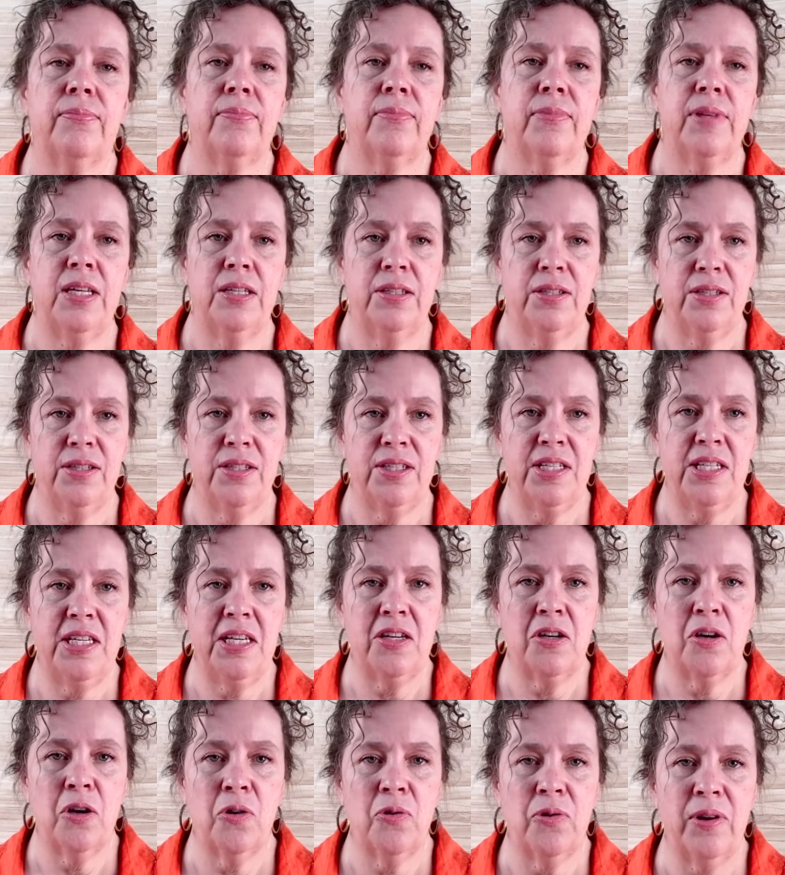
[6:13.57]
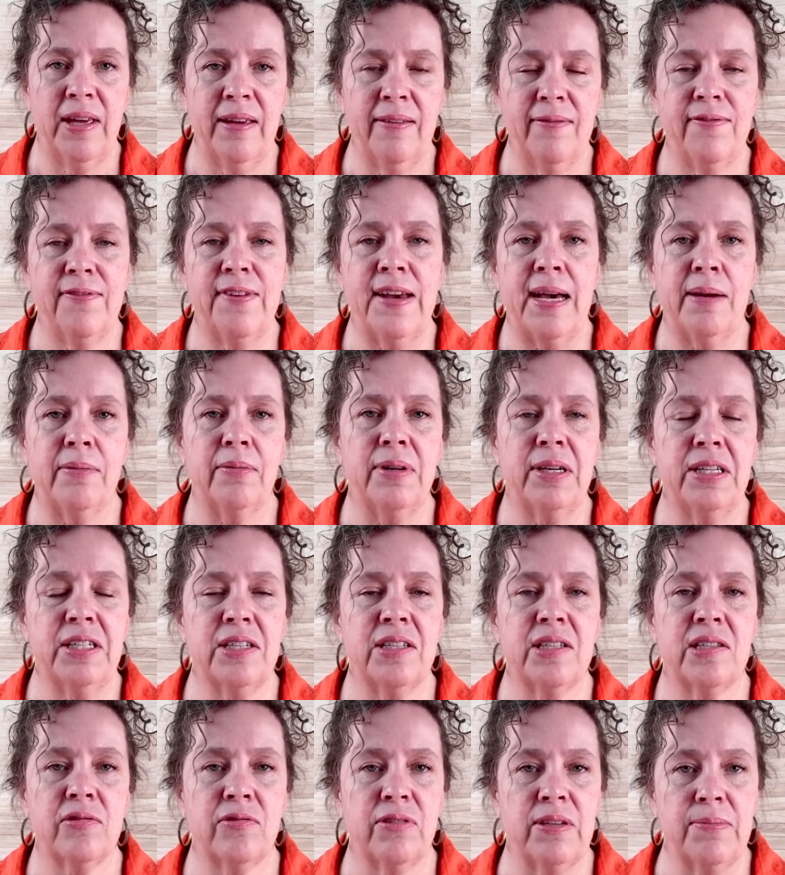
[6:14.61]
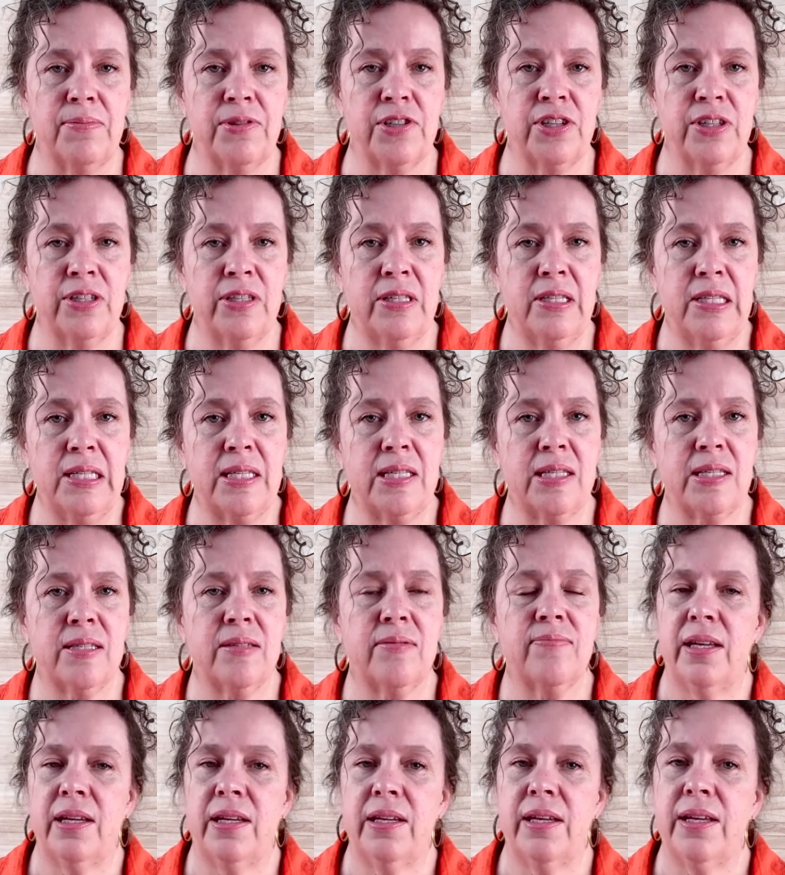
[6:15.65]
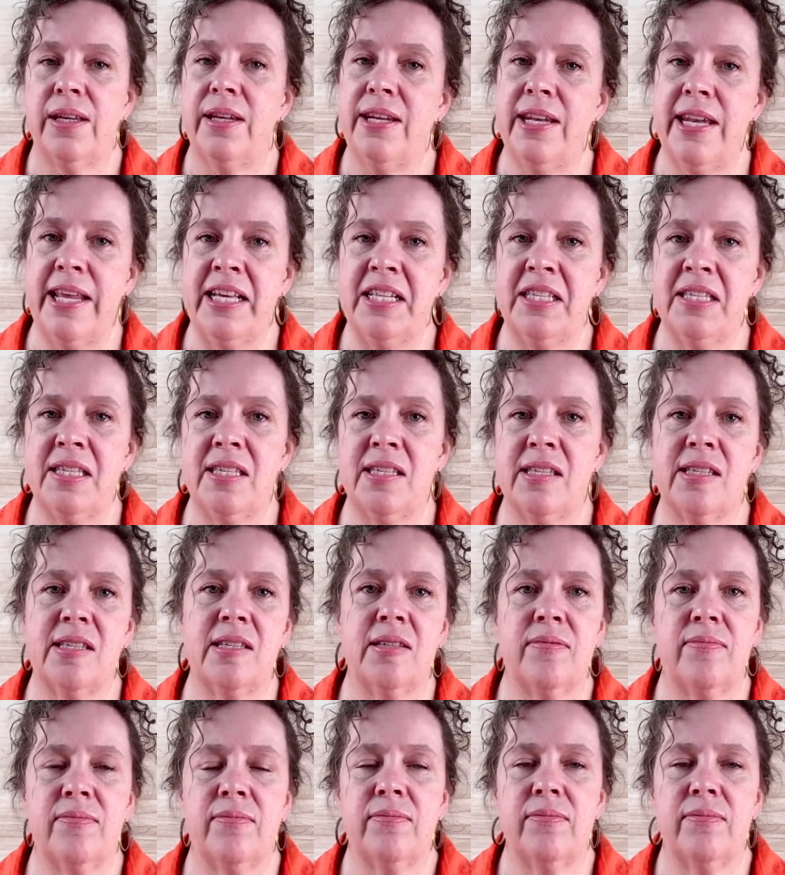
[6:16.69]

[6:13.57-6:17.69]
into decoding fabric descriptions, knits